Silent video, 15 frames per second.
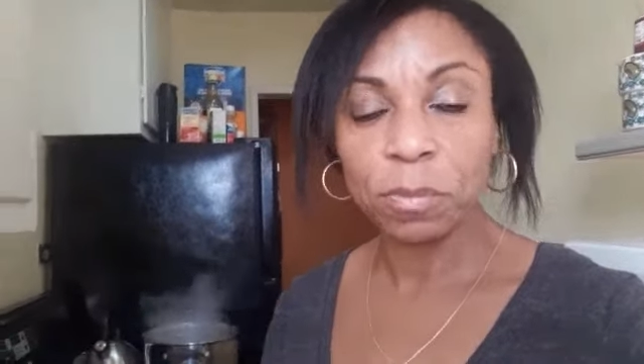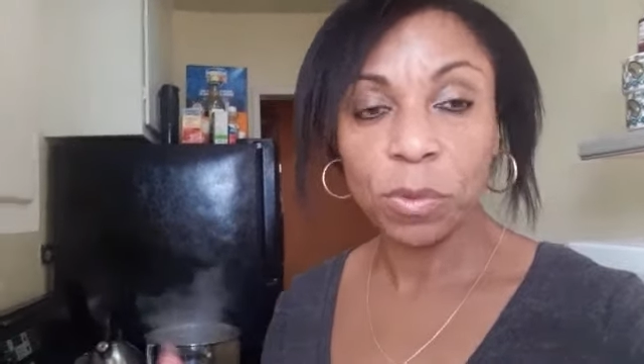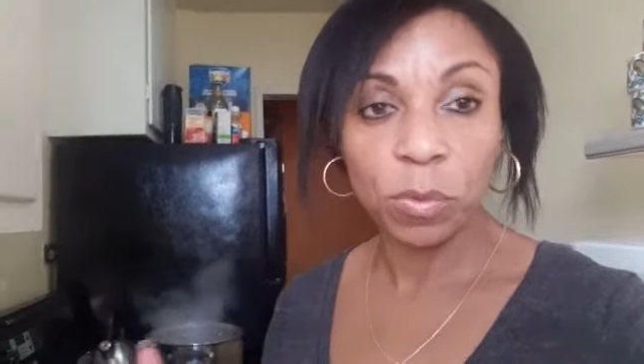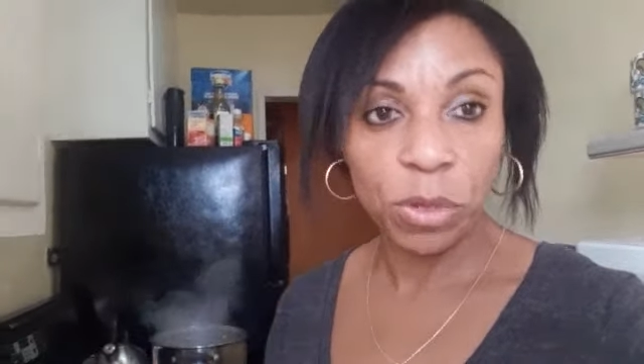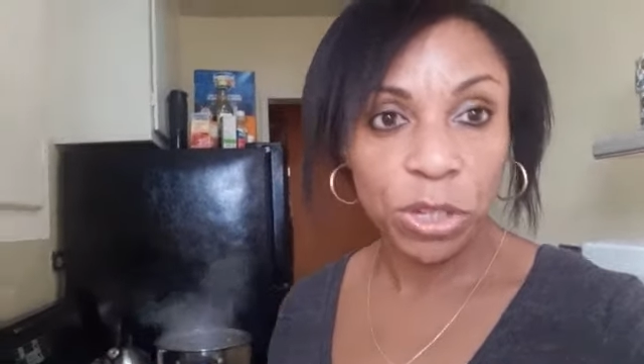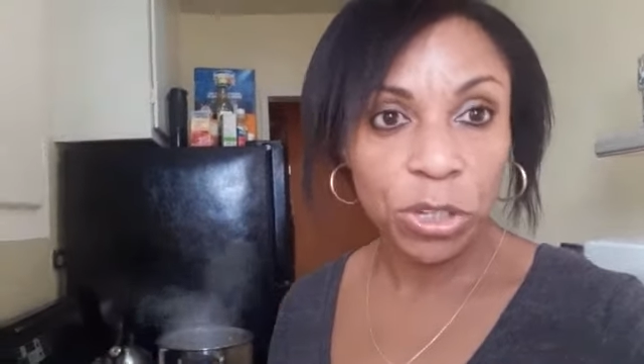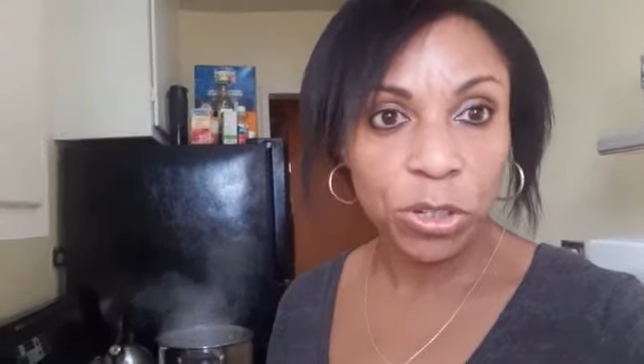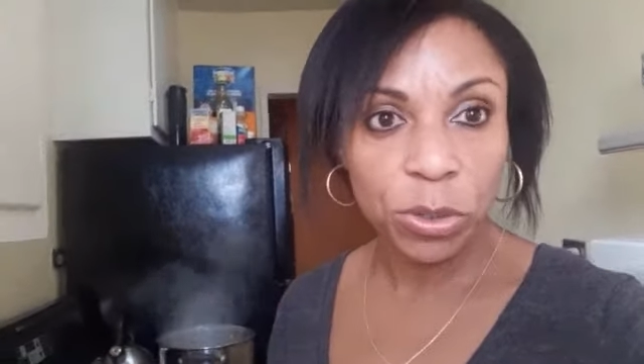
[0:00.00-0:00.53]
we
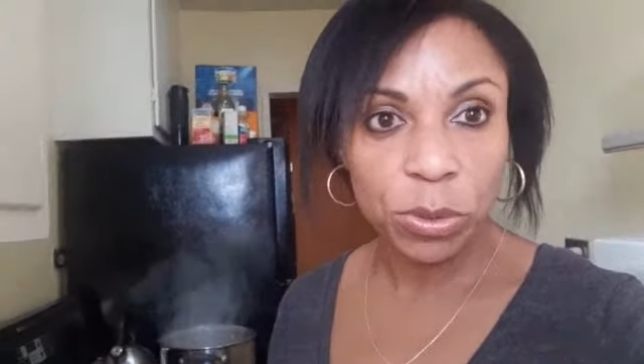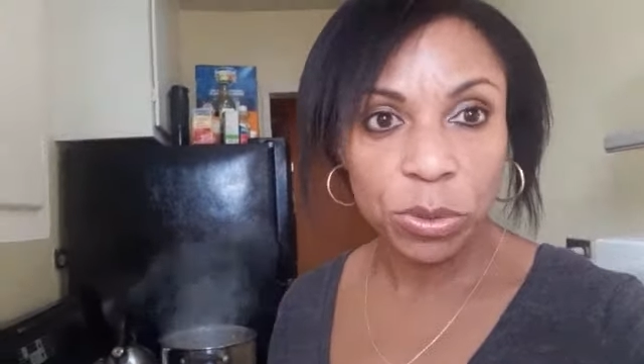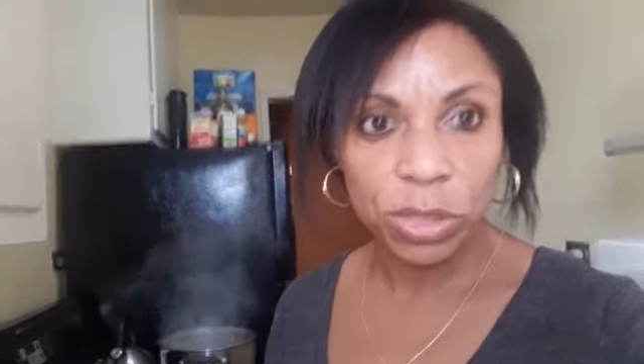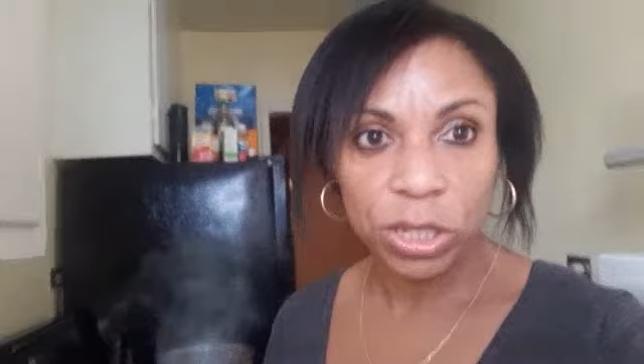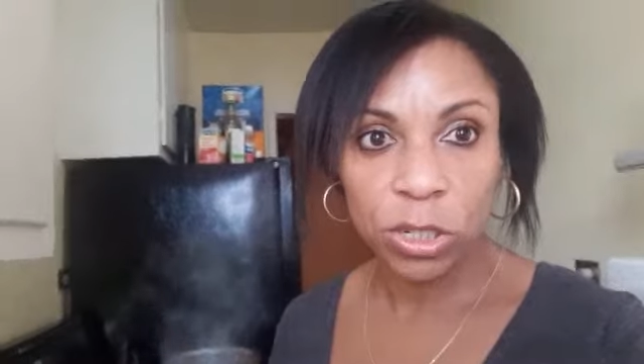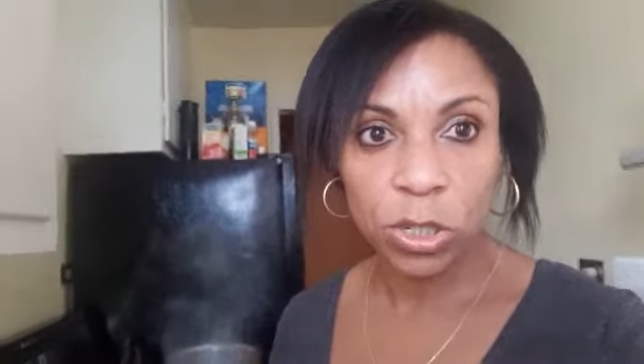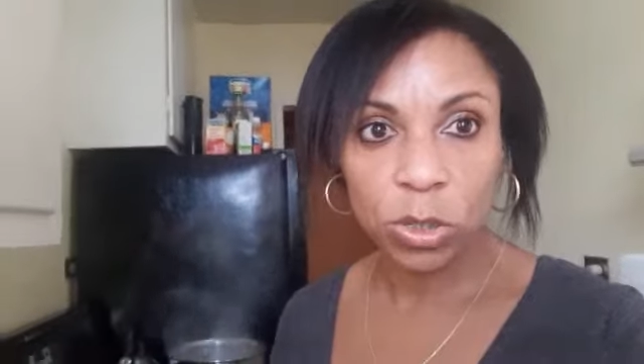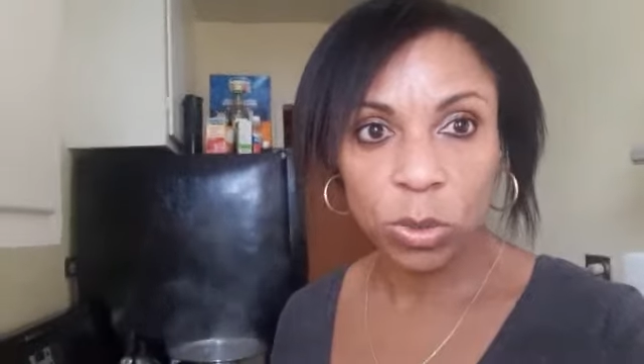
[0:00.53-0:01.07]
use
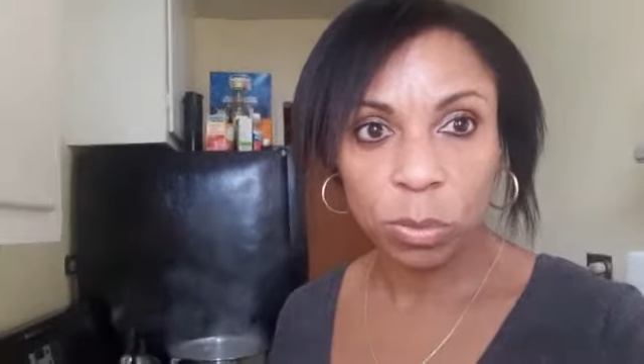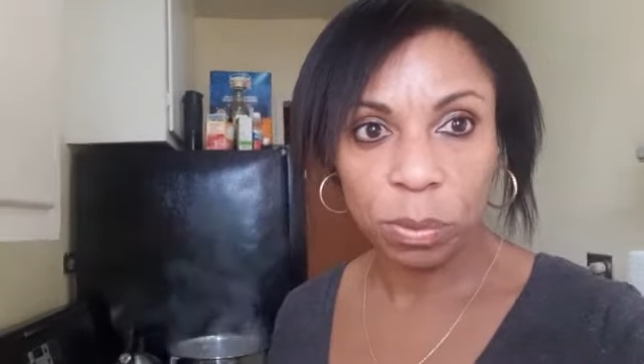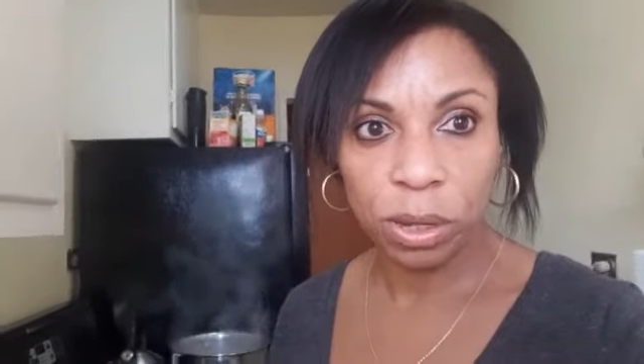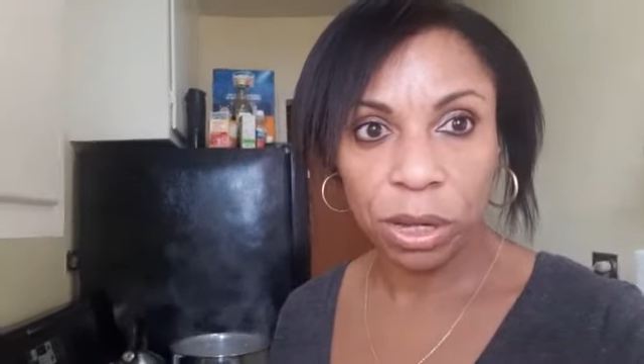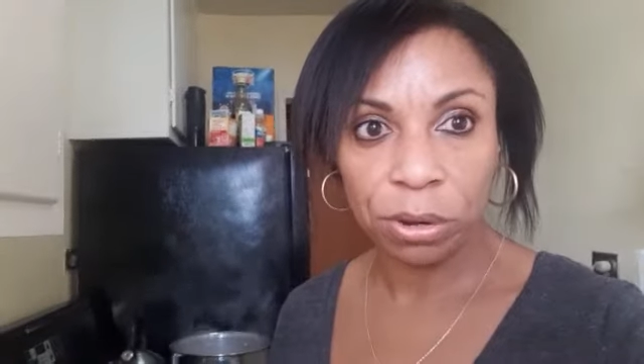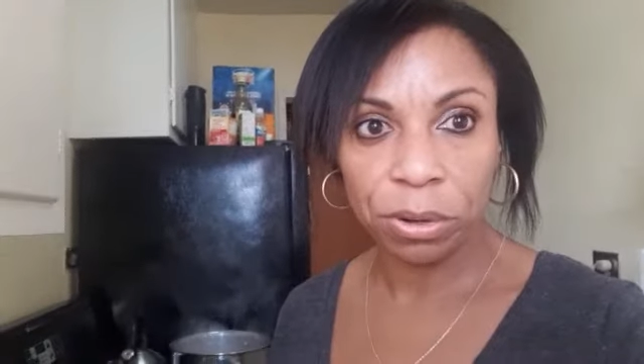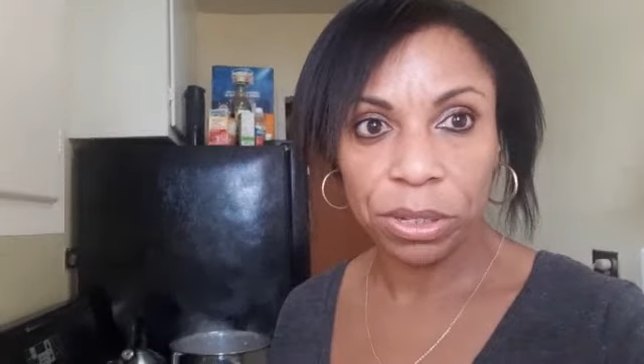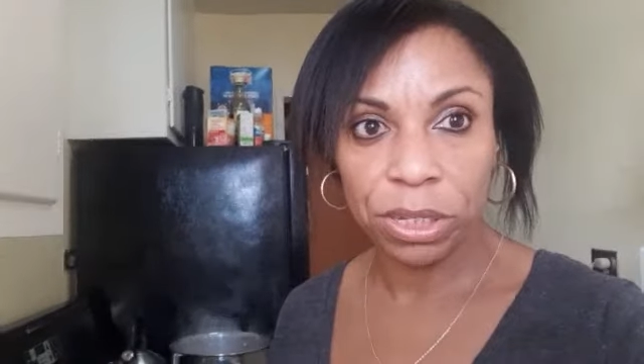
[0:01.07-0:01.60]
in soup
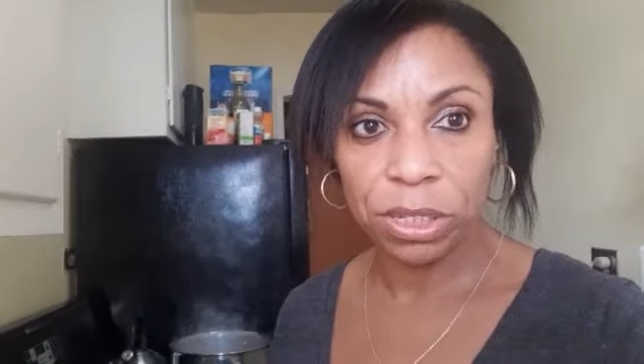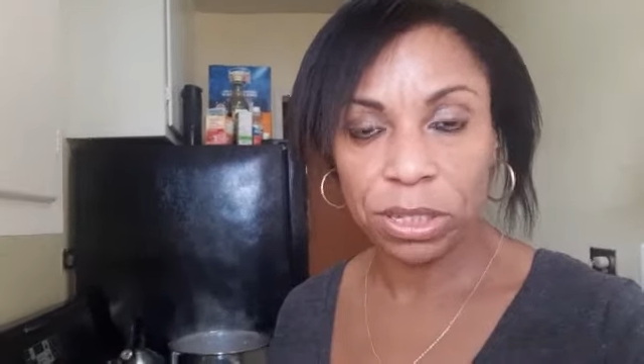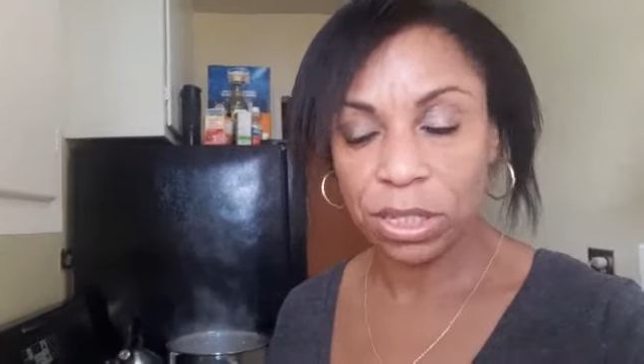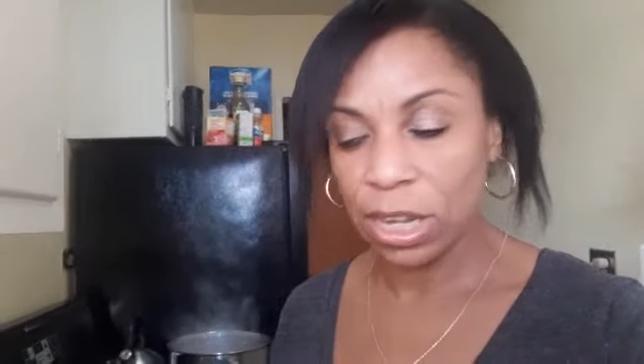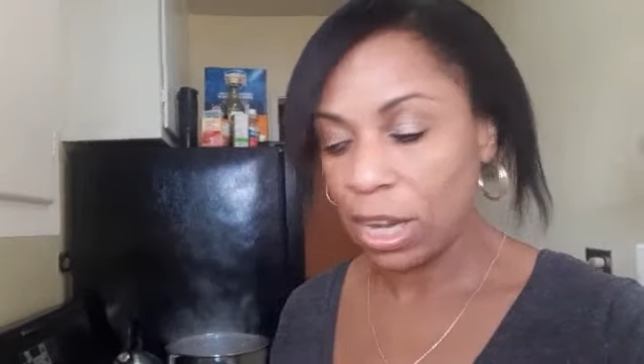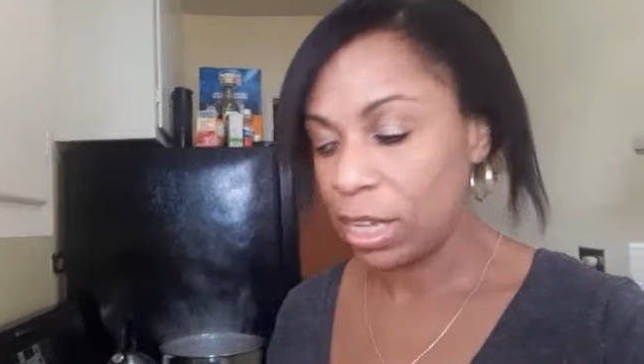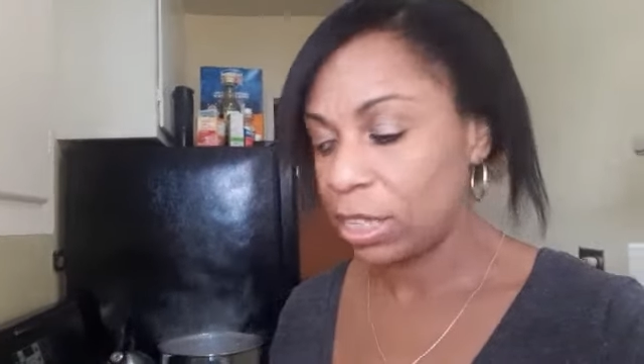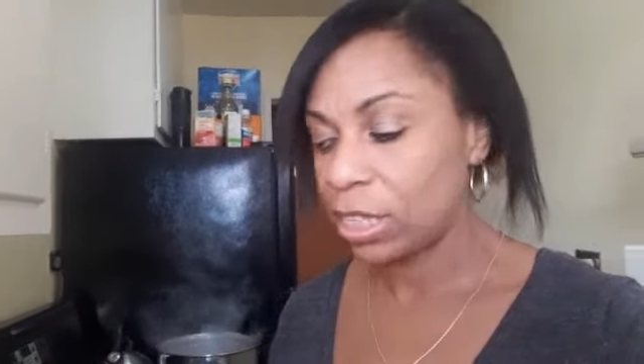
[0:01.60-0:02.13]
here in the
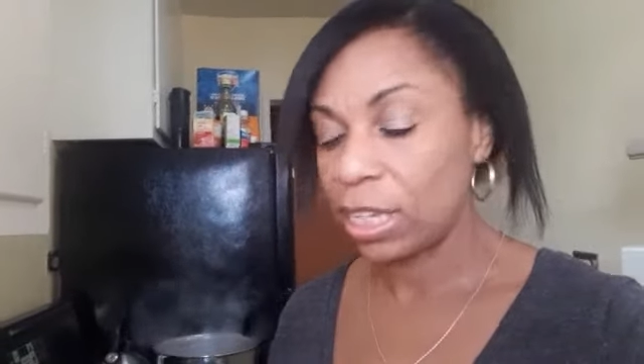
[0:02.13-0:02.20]
States,